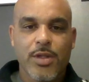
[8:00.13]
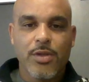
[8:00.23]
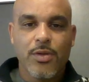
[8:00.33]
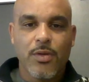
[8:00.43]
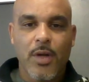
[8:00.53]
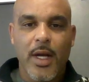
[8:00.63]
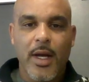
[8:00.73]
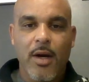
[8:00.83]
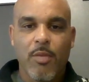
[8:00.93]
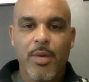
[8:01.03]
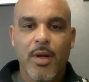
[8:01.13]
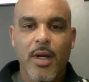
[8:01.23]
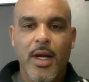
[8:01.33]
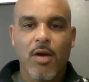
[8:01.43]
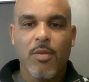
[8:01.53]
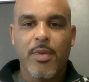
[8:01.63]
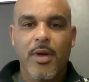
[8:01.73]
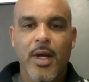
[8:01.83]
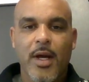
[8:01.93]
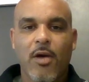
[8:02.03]
do? Help,
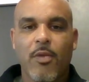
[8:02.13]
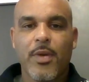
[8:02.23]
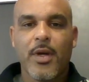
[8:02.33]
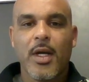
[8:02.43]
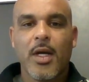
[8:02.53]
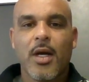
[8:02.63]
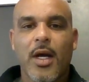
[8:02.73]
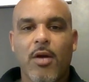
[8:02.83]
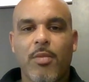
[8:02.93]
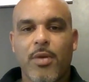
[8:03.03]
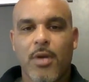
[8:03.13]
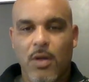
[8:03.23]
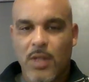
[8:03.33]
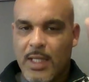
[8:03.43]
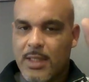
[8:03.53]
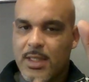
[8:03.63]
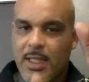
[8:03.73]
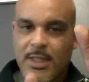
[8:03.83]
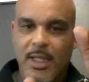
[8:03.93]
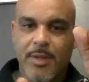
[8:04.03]
help, help, help. Hold on, it's
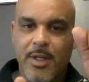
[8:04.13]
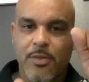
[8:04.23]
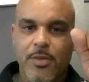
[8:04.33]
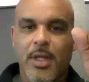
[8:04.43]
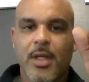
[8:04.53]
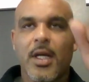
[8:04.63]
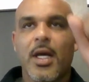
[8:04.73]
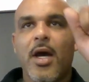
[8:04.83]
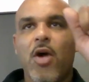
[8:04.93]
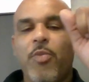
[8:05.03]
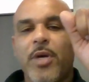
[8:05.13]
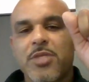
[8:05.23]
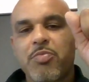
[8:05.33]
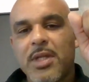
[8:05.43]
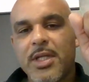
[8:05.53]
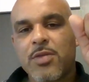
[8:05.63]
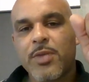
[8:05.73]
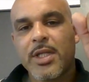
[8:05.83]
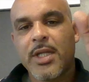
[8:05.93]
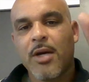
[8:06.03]
not time to help yet. Help us, please, we
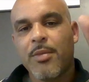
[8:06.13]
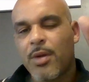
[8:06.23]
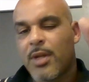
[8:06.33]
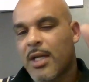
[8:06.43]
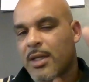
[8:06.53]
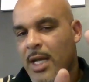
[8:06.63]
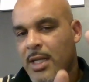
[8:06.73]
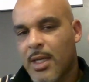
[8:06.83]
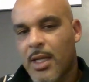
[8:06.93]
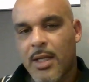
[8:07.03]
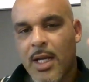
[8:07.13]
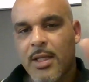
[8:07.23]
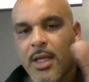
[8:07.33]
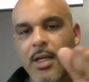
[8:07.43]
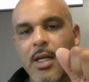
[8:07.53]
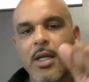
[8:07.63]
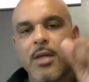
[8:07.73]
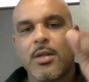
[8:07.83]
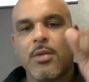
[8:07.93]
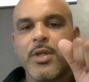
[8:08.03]
need help. Hold on, not yet, not yet.
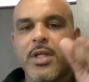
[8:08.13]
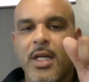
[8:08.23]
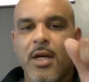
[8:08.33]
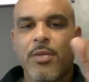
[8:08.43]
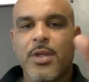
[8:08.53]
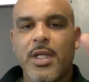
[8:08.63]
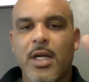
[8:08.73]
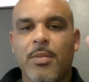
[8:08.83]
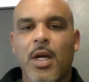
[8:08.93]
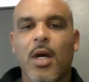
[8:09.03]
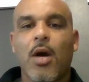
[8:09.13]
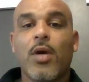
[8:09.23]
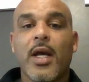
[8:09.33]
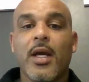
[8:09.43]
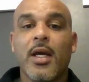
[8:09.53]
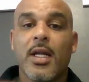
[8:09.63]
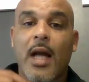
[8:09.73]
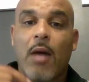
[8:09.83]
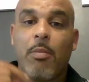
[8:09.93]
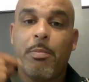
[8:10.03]
No, we need help, we need help. Okay,
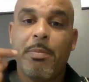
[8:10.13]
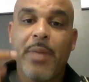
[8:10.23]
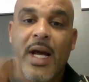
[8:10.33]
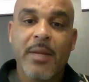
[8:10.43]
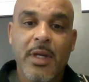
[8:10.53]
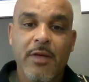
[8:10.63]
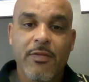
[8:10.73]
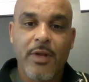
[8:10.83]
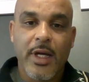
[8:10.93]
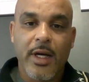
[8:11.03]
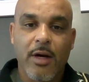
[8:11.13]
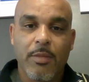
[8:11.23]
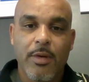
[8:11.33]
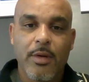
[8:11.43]
now beg me for the help.